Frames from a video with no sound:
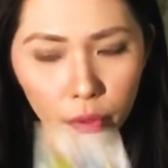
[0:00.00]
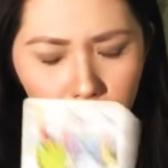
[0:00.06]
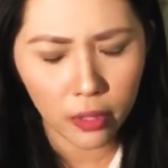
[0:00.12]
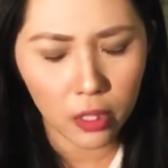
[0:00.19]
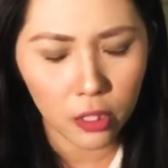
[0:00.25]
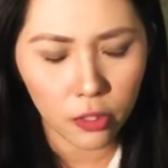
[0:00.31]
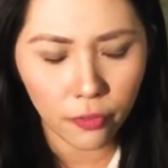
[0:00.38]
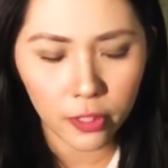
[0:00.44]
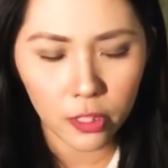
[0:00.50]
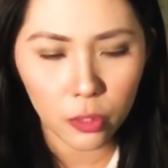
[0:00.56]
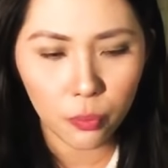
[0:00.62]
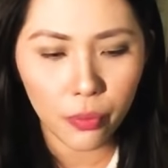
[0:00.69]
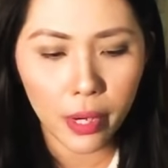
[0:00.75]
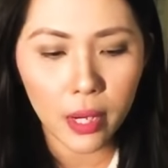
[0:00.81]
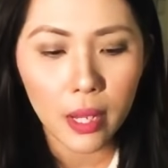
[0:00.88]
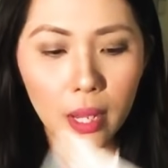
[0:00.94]
this first
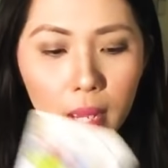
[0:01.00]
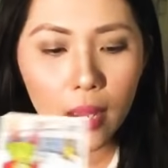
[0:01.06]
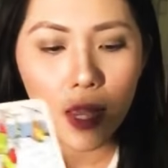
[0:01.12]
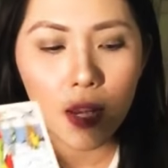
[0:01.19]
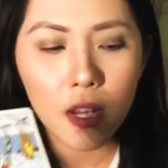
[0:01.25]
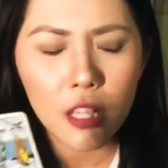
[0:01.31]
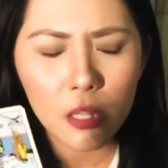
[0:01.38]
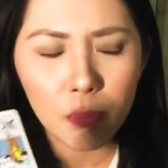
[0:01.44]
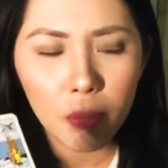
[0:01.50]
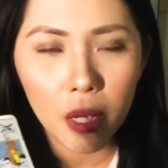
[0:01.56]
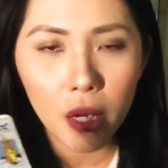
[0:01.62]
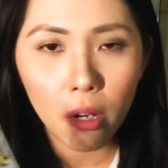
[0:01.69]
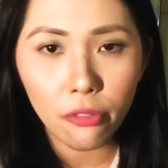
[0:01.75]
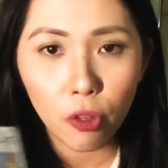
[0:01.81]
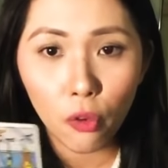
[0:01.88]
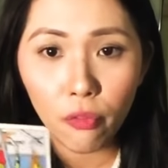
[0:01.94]
spread, in this month
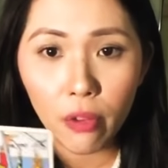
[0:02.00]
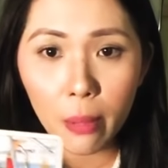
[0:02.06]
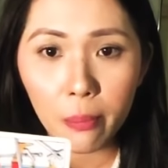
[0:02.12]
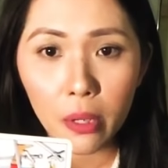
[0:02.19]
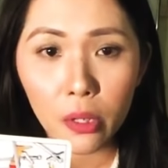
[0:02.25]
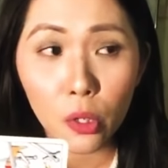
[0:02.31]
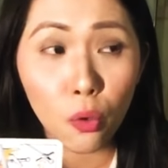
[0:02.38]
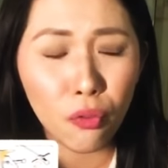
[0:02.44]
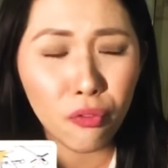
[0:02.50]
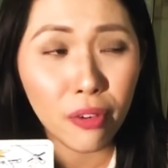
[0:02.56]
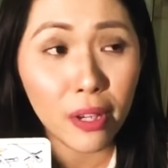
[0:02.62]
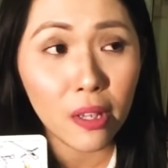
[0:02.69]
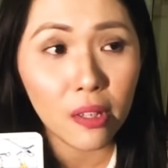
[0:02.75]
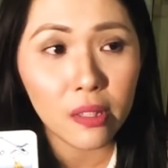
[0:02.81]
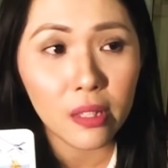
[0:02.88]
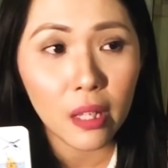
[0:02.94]
of November, you will
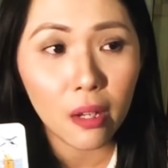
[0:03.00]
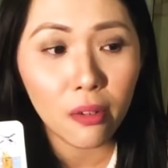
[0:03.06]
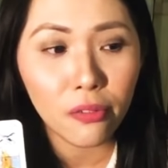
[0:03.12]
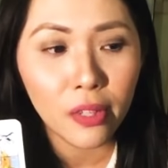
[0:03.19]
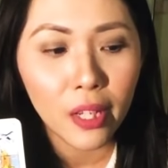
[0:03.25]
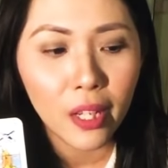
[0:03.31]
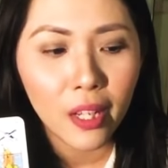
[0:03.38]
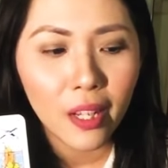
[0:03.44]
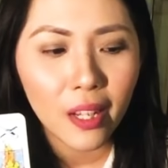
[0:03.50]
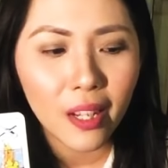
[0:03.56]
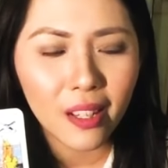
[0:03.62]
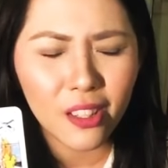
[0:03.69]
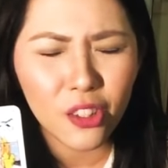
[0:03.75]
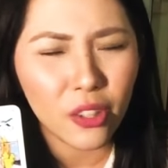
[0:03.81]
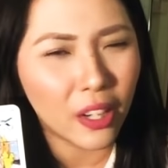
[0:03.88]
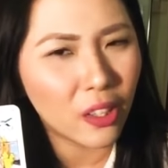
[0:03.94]
find yourself
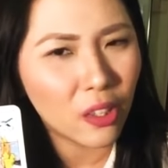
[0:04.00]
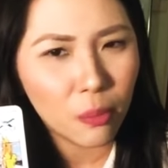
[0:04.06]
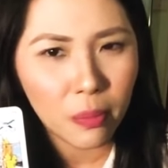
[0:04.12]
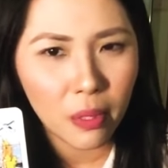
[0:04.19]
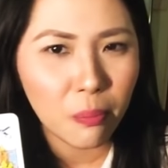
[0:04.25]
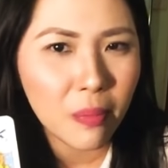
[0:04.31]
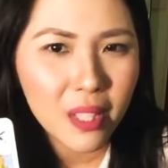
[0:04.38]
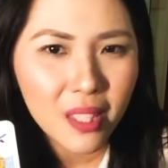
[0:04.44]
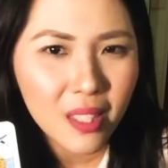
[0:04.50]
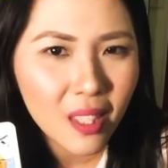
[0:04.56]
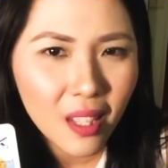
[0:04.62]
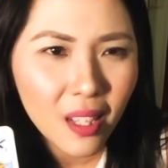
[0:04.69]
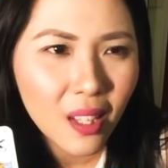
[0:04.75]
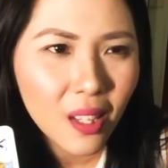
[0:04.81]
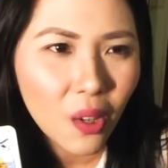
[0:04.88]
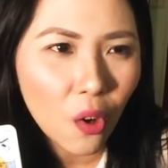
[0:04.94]
trying to be
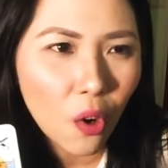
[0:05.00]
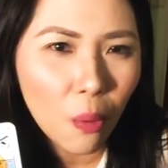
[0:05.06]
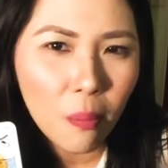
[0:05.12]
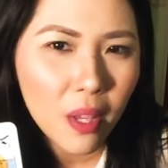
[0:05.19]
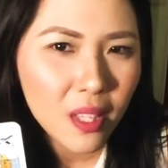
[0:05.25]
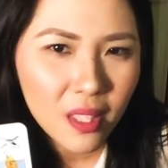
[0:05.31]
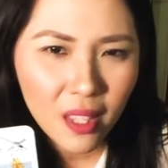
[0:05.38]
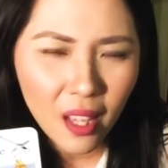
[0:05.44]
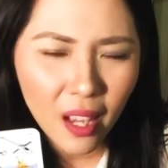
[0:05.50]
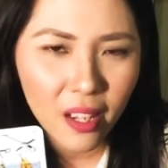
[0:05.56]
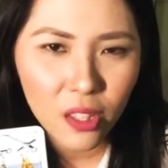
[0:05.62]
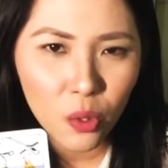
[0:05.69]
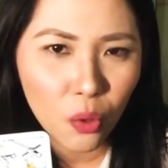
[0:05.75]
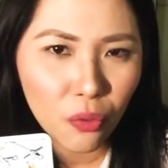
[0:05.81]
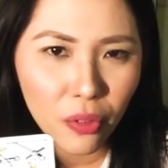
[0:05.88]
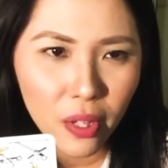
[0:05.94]
Mr. or Miss
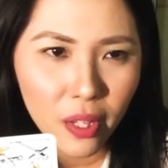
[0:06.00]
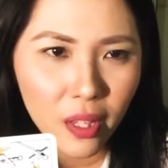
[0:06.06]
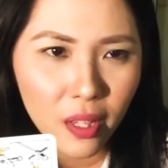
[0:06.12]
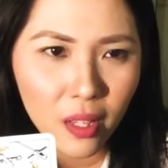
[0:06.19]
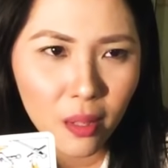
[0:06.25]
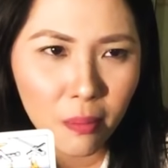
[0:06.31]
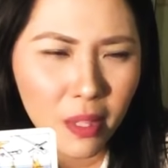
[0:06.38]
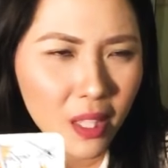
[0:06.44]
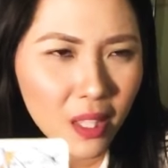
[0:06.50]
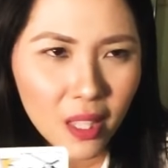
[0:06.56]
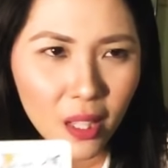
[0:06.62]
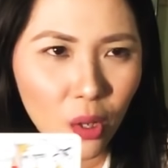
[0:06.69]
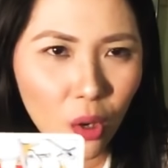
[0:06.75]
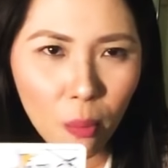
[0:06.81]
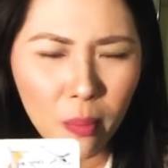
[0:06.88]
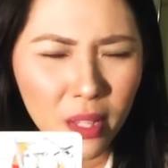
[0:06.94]
Nice over here,
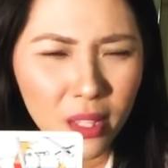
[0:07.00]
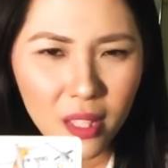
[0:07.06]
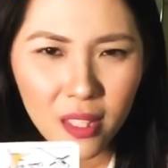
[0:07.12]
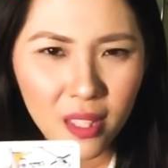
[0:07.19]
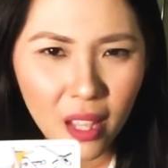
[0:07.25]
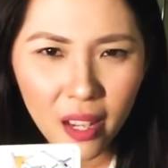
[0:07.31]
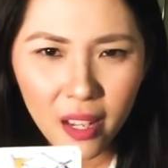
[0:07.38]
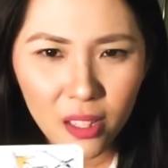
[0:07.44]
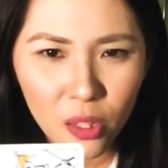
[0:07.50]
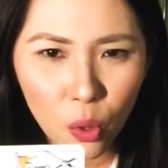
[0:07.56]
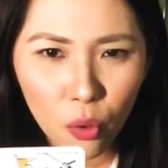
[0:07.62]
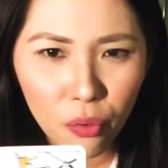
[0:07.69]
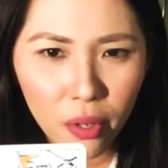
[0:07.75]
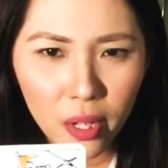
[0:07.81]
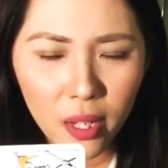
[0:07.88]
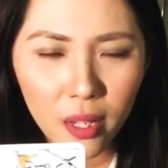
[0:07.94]
Mr. or Mrs. Nice
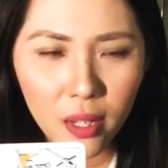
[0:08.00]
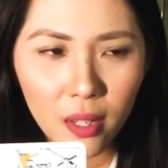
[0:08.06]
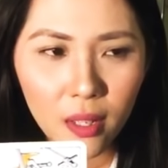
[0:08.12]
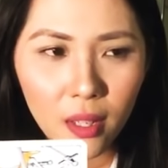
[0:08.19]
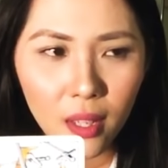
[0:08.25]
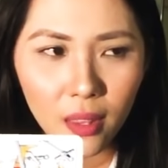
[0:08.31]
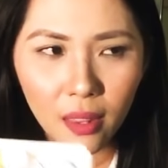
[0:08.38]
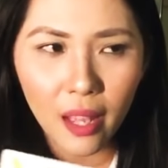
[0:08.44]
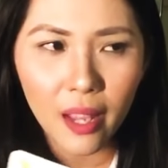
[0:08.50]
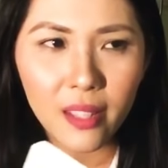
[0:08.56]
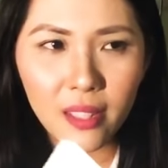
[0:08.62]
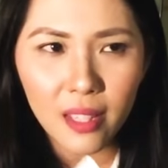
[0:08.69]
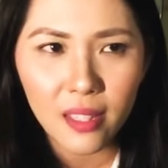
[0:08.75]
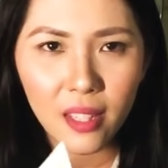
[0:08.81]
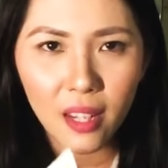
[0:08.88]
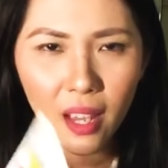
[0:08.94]
over here. Nice
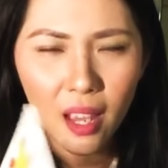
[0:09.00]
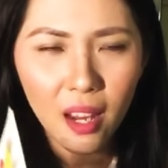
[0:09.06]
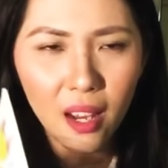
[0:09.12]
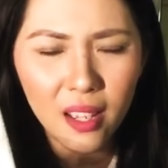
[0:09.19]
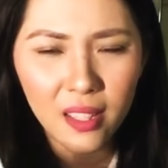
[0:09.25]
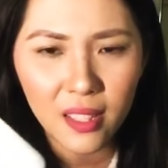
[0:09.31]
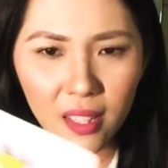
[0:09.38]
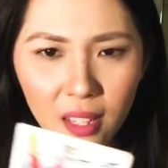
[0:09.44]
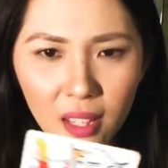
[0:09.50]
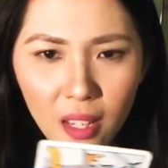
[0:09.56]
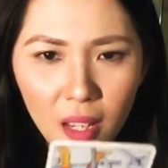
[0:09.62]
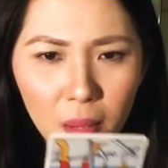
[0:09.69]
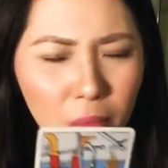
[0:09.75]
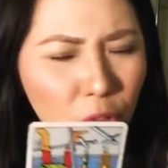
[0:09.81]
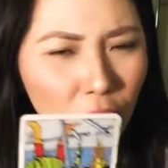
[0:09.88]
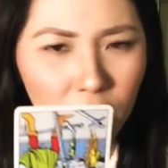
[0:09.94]
as in
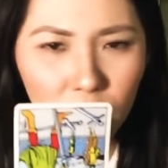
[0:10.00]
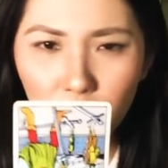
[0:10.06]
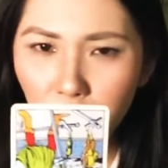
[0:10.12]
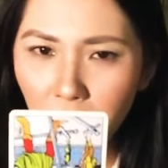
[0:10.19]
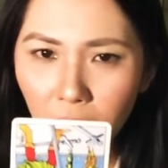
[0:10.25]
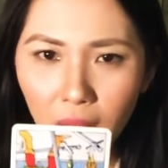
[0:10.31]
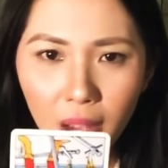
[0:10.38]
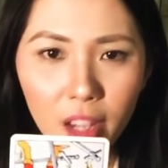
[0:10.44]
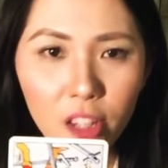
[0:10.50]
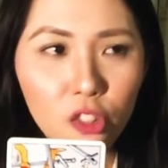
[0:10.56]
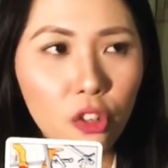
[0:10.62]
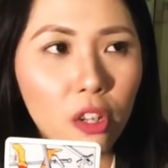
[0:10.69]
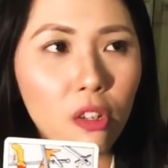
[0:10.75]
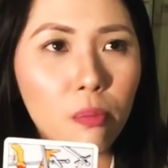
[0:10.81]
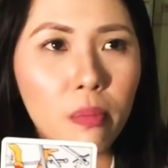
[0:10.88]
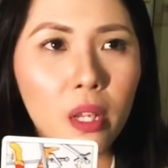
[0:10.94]
NICE, trying to be nice,
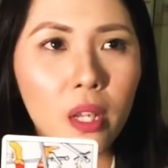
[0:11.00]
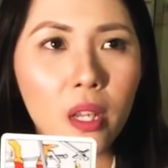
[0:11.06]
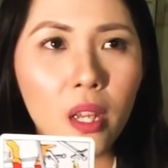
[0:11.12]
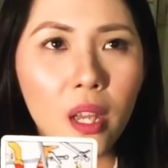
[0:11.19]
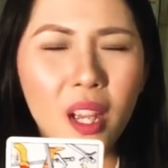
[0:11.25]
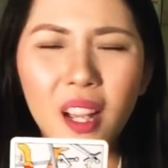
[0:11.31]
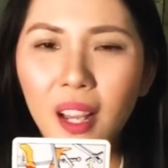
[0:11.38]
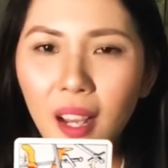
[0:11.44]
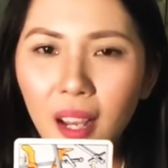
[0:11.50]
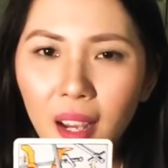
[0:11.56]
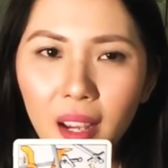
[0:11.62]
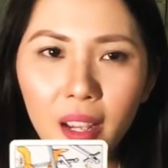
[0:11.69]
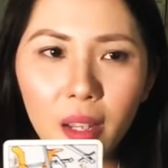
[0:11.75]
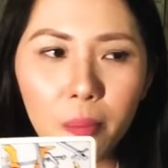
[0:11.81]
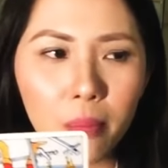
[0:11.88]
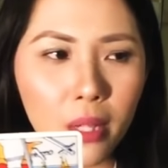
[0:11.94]
trying to be
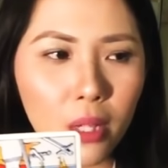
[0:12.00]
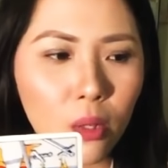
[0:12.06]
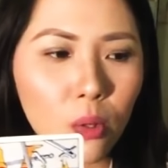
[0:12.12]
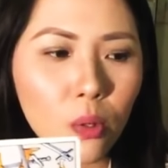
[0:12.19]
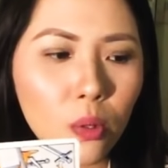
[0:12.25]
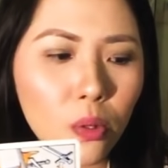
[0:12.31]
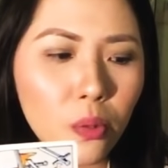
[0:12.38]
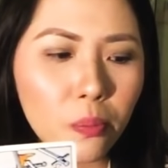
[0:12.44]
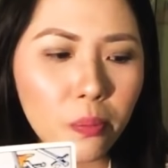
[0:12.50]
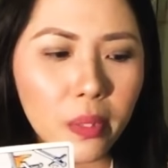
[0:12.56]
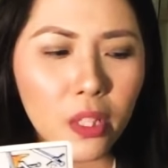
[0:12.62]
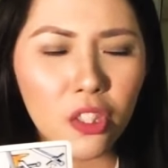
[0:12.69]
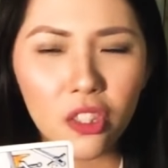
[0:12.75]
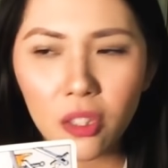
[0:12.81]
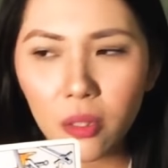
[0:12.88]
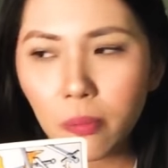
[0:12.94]
kind, be good, be